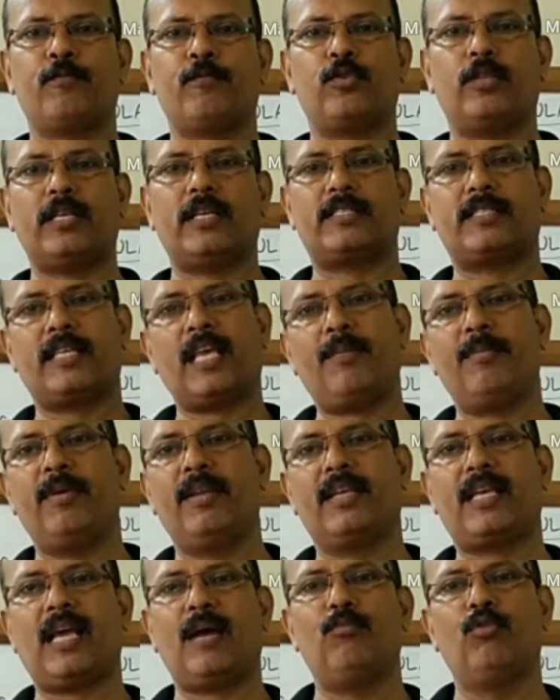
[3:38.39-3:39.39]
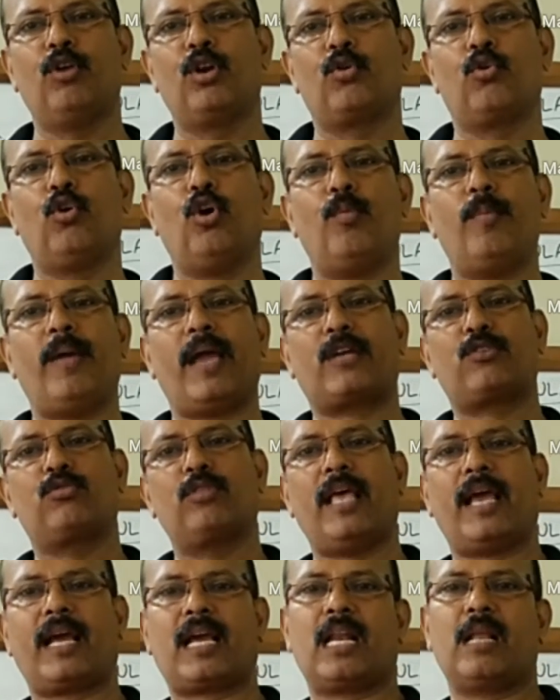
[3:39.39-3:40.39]
So the same income will go back to
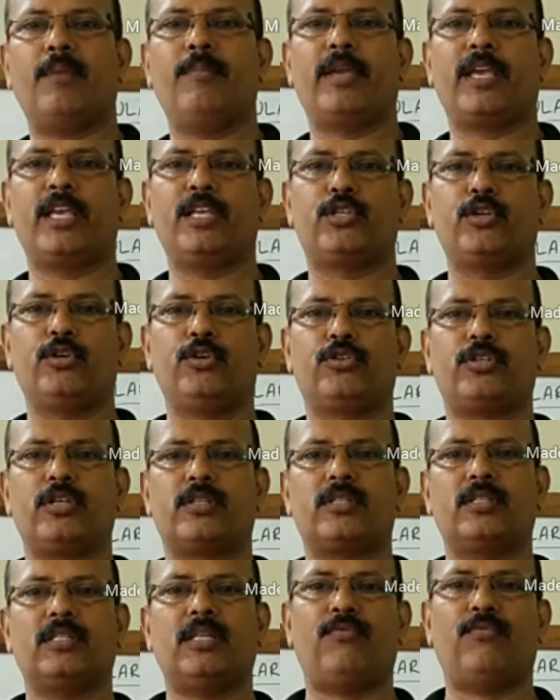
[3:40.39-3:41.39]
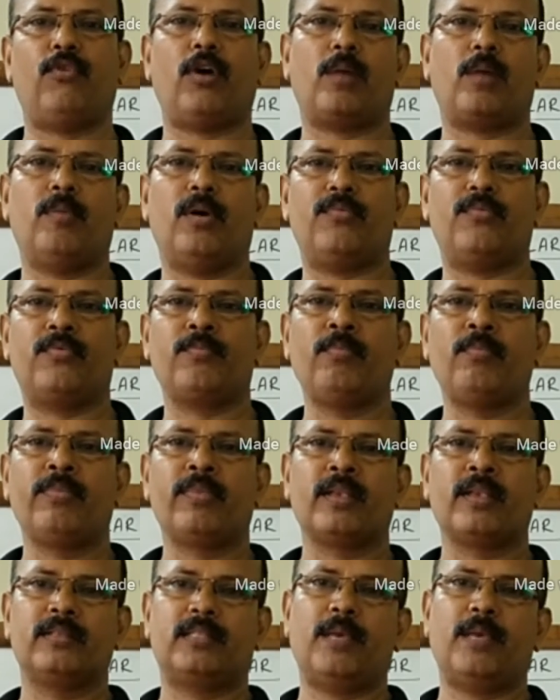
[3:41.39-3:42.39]
the academic institutions in the form of,
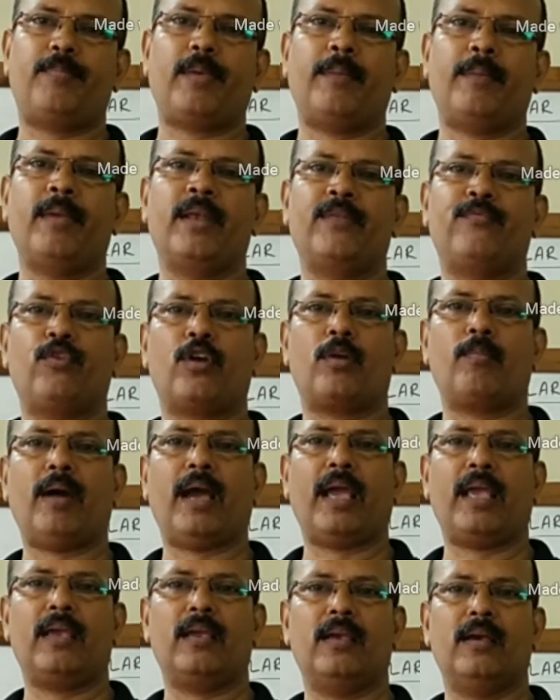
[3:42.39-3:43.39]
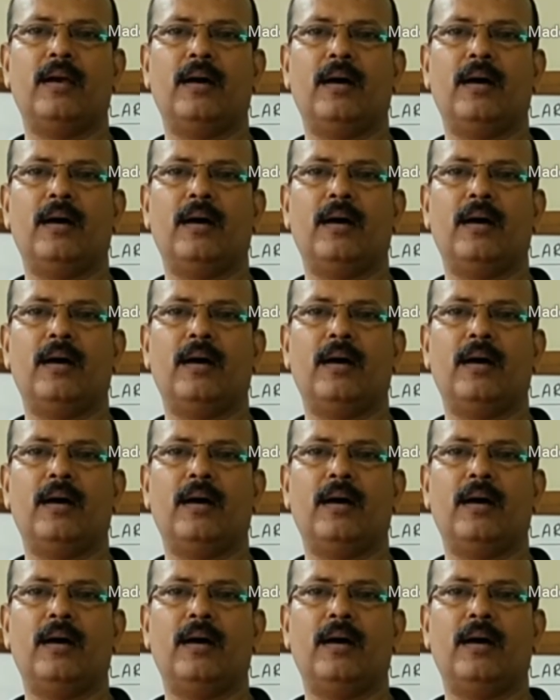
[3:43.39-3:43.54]
say, payment for my